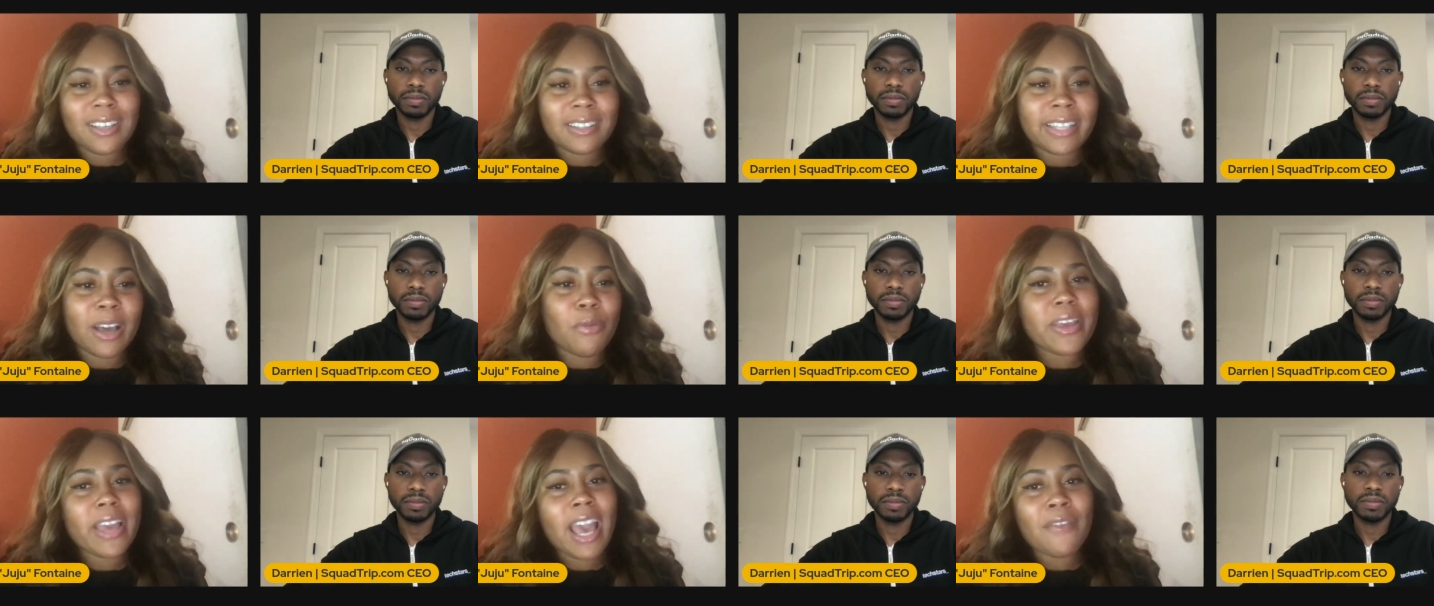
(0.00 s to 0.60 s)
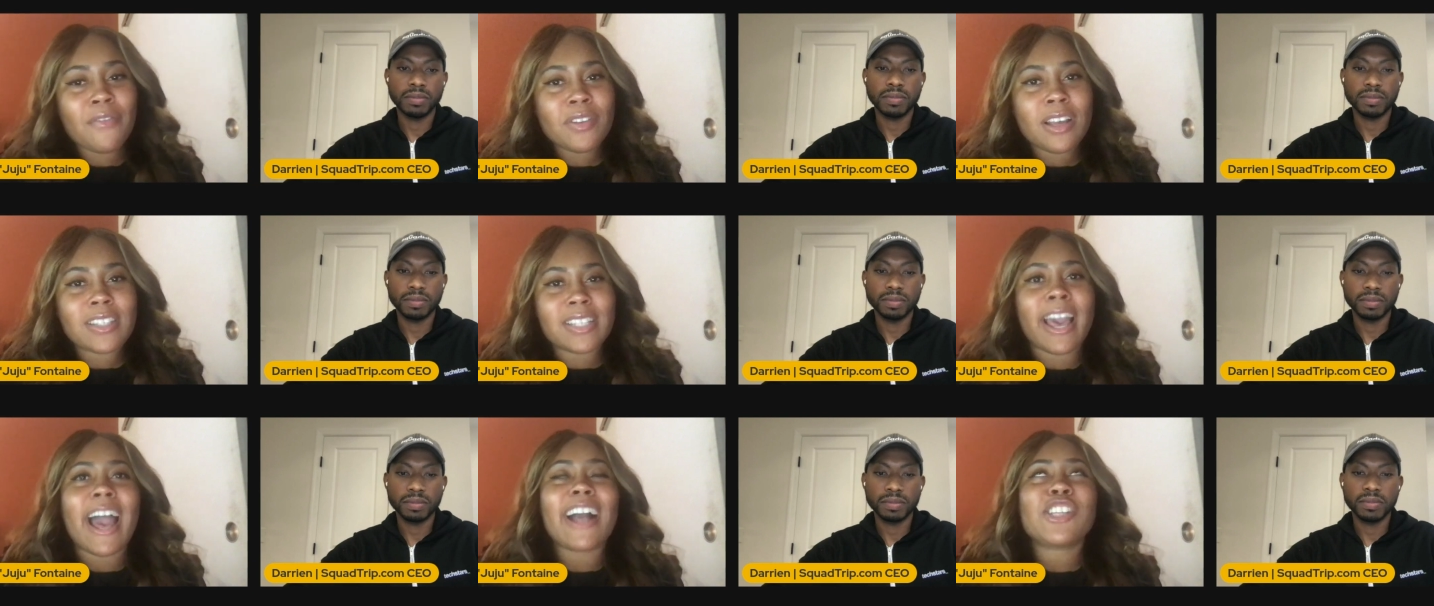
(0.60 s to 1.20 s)
Speaker 1: that we have in us. I
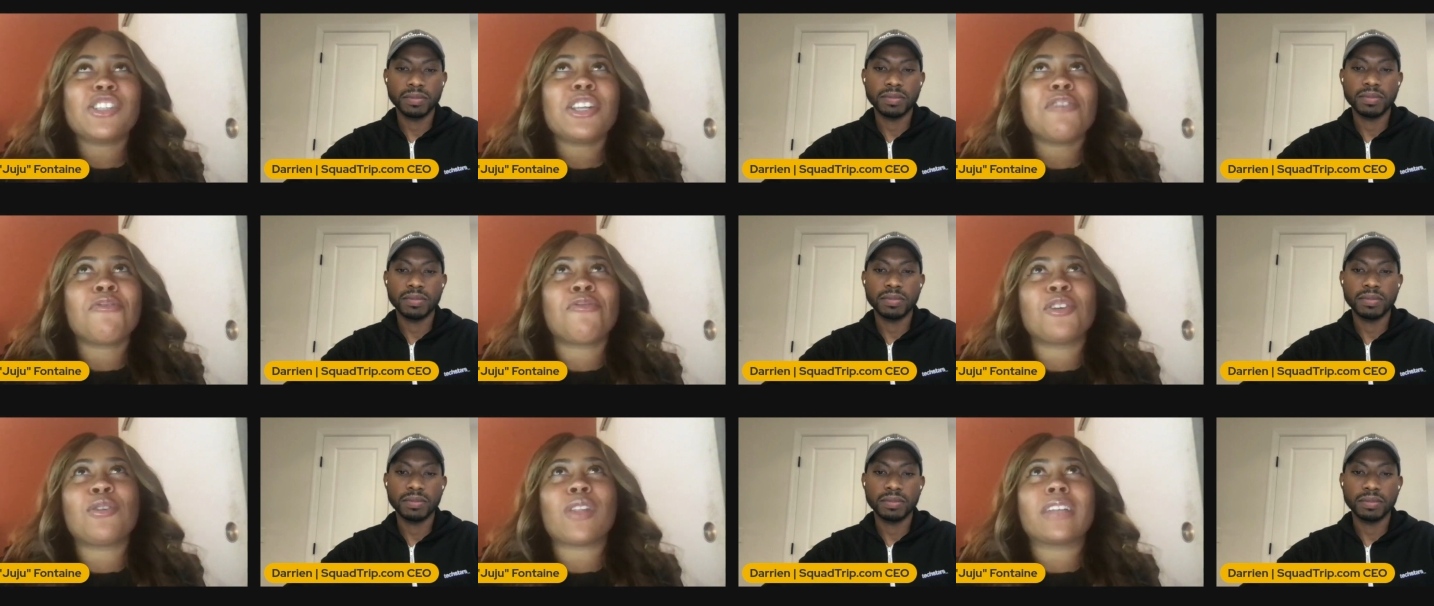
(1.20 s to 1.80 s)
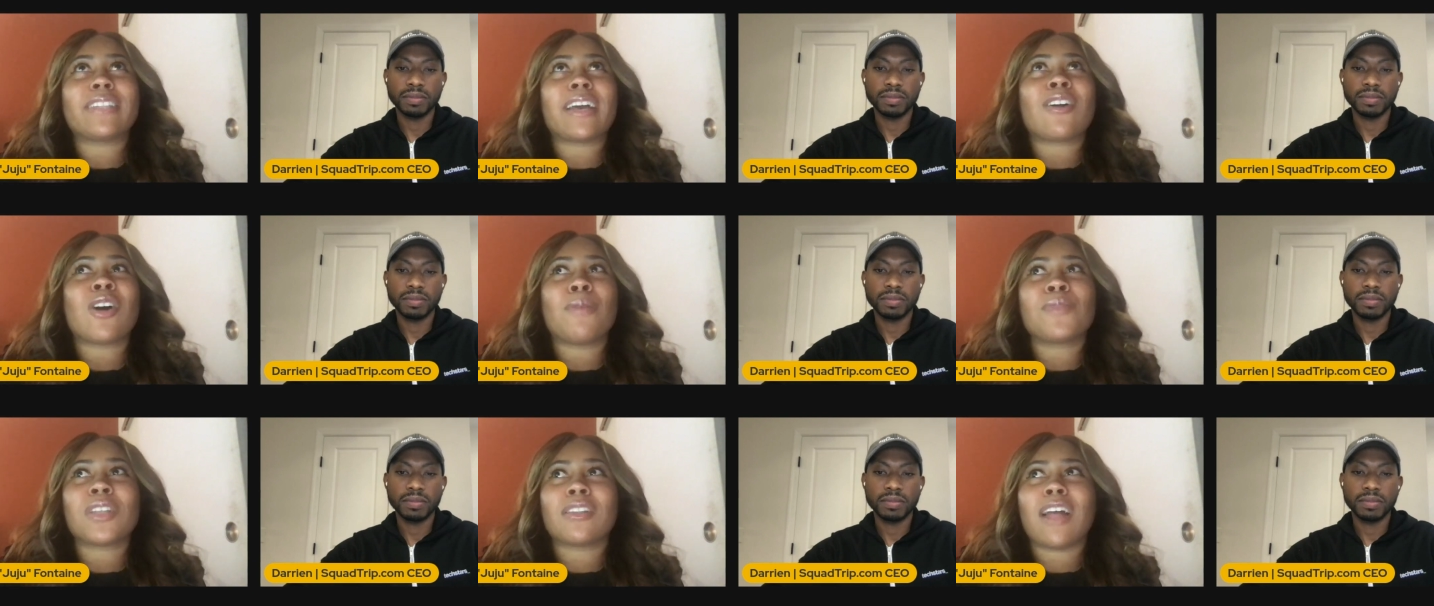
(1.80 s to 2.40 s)
actually feel like that
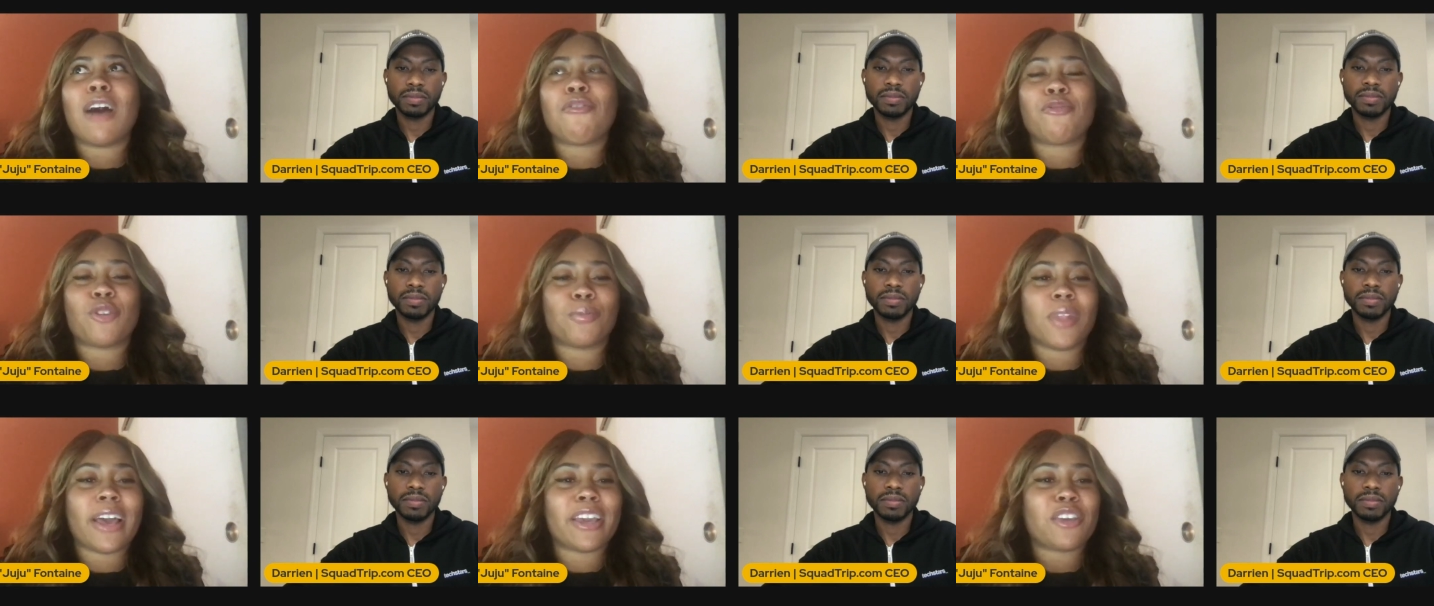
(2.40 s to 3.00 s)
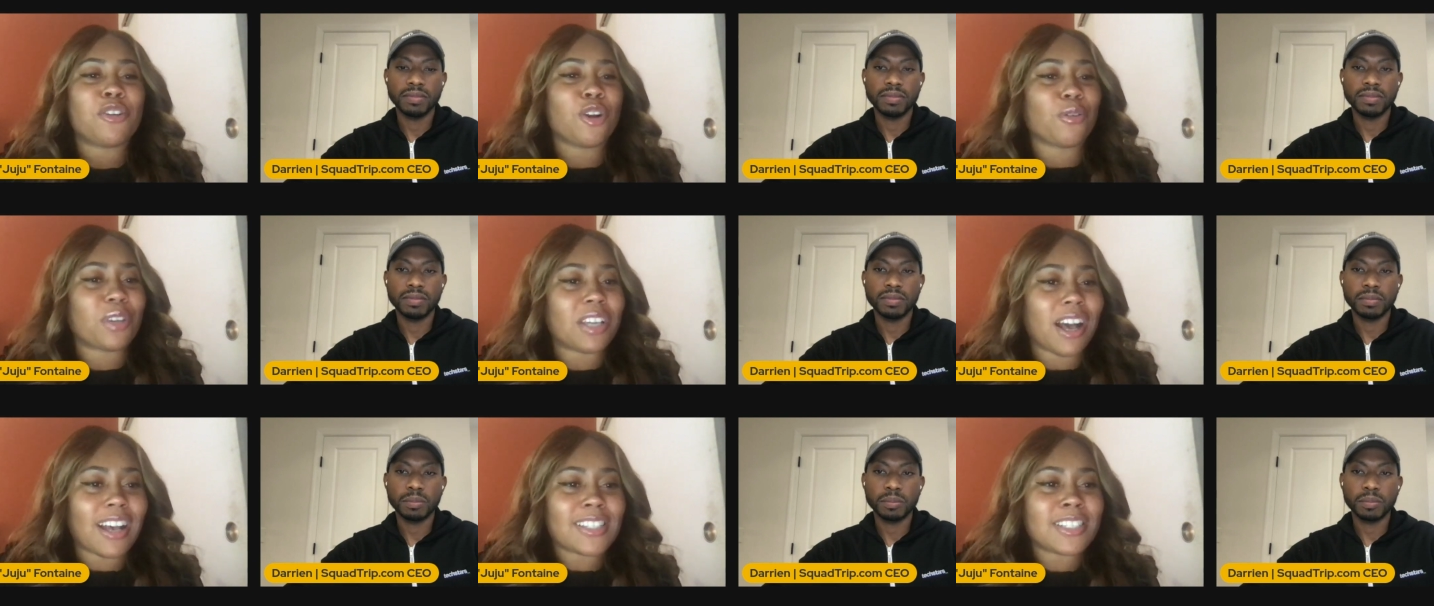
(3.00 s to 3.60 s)
comes a lot from like
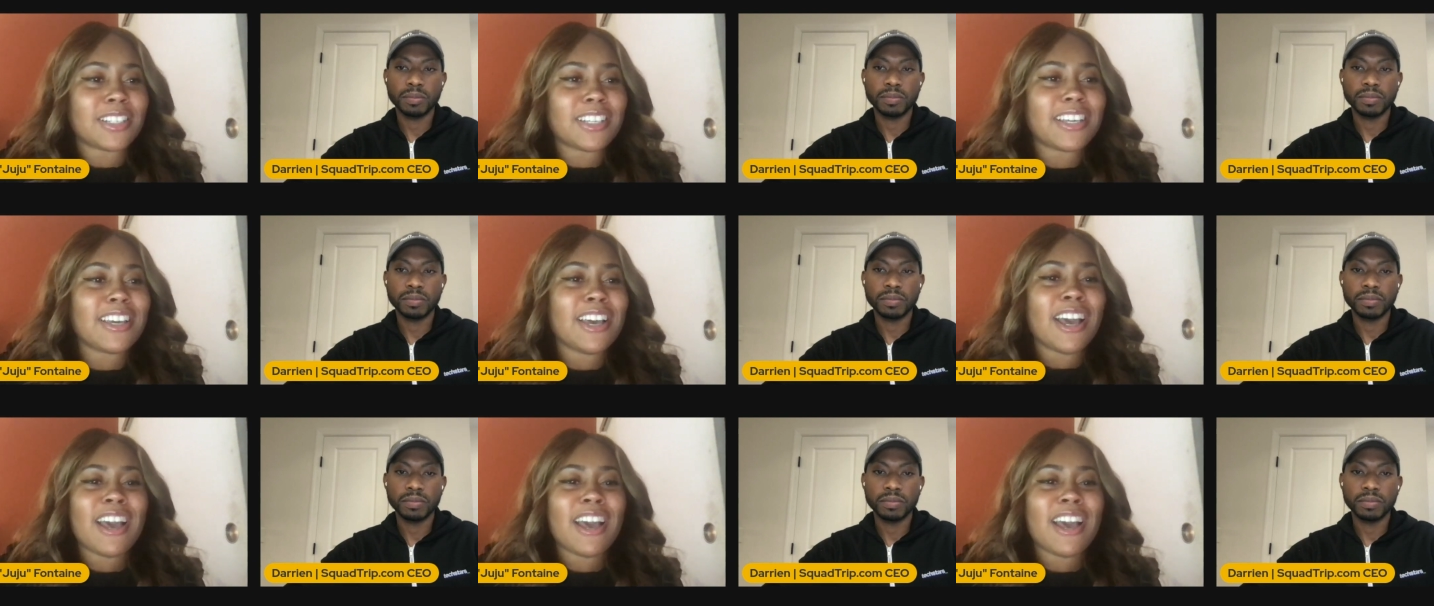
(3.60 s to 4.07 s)
curiosity.